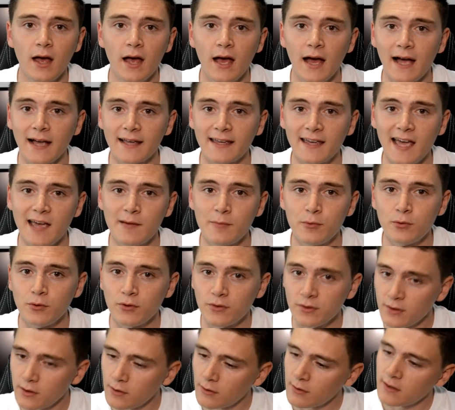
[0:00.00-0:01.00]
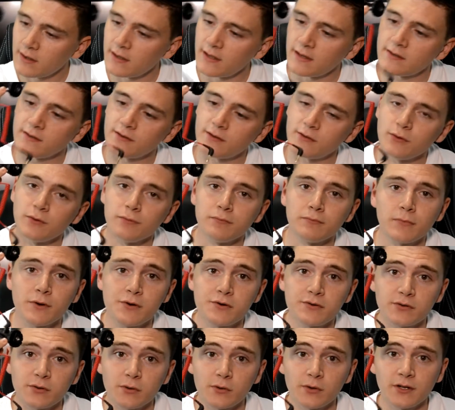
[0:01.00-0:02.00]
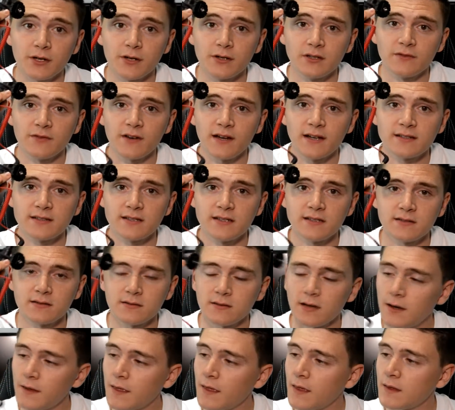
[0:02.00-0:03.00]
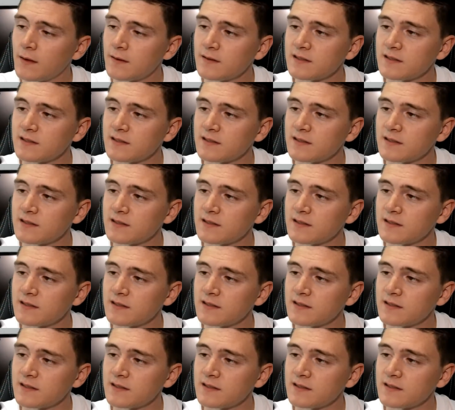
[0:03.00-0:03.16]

a cable that will connect to most audio devices other than the